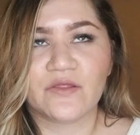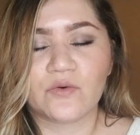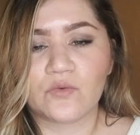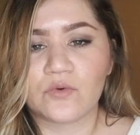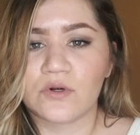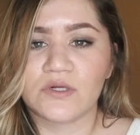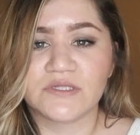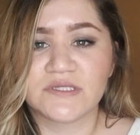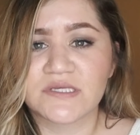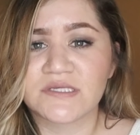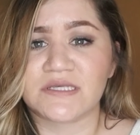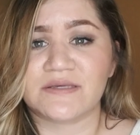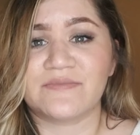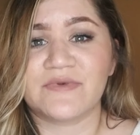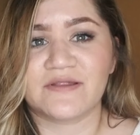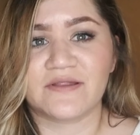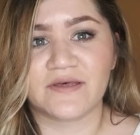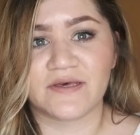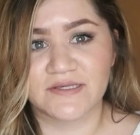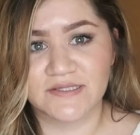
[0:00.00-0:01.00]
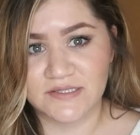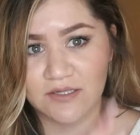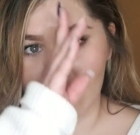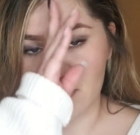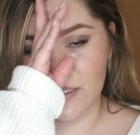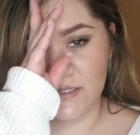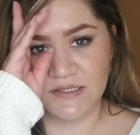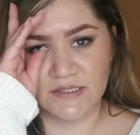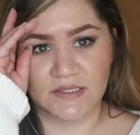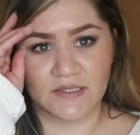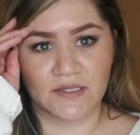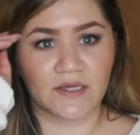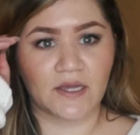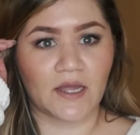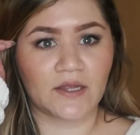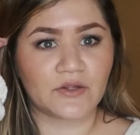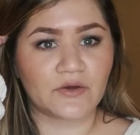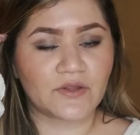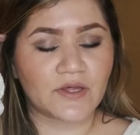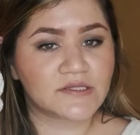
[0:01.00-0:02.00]
the world is limitless, honestly. Like
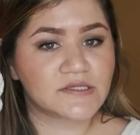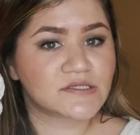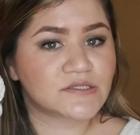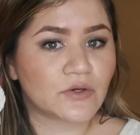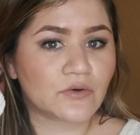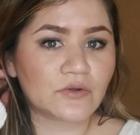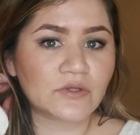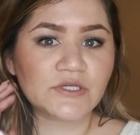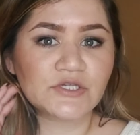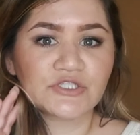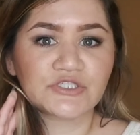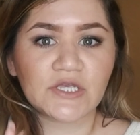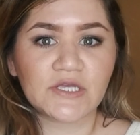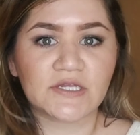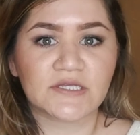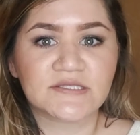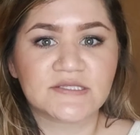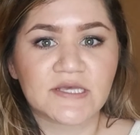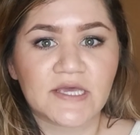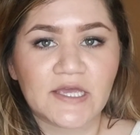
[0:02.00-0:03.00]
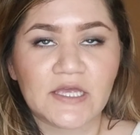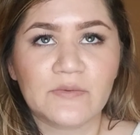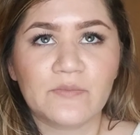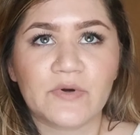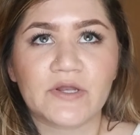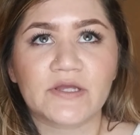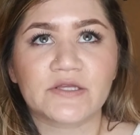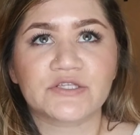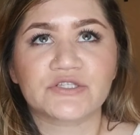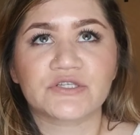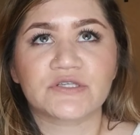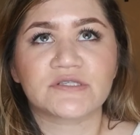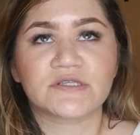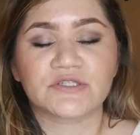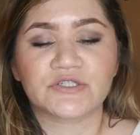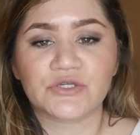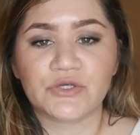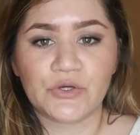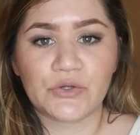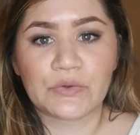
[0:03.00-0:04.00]
I know that's so cliche to say, but it's just
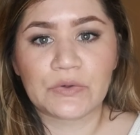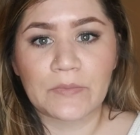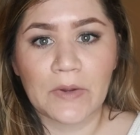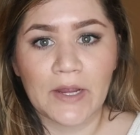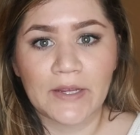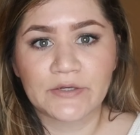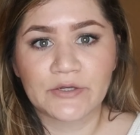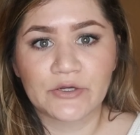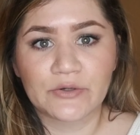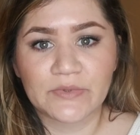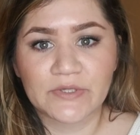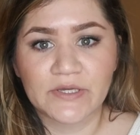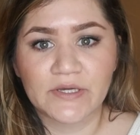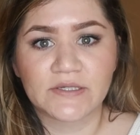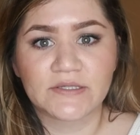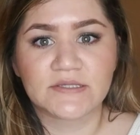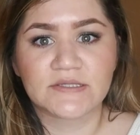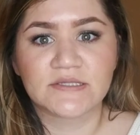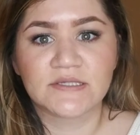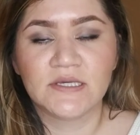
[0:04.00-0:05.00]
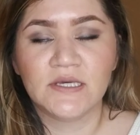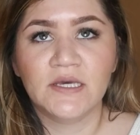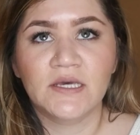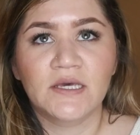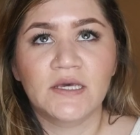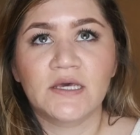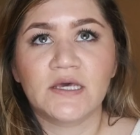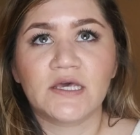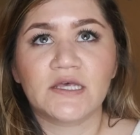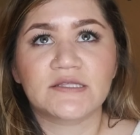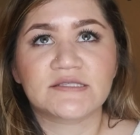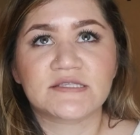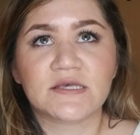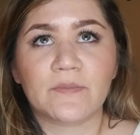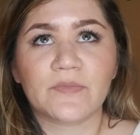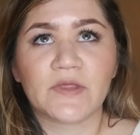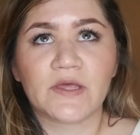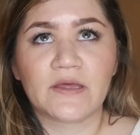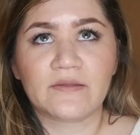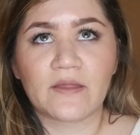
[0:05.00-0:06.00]
such a good reminder, because it's
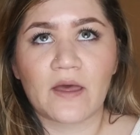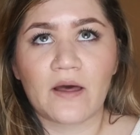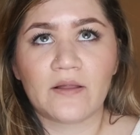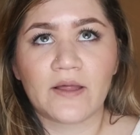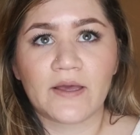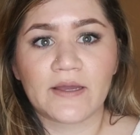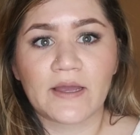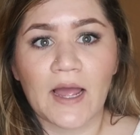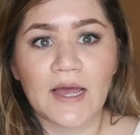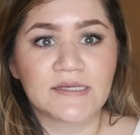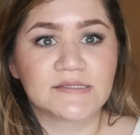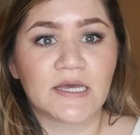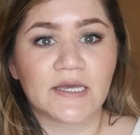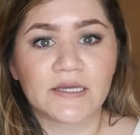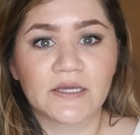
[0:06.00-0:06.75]
something that like as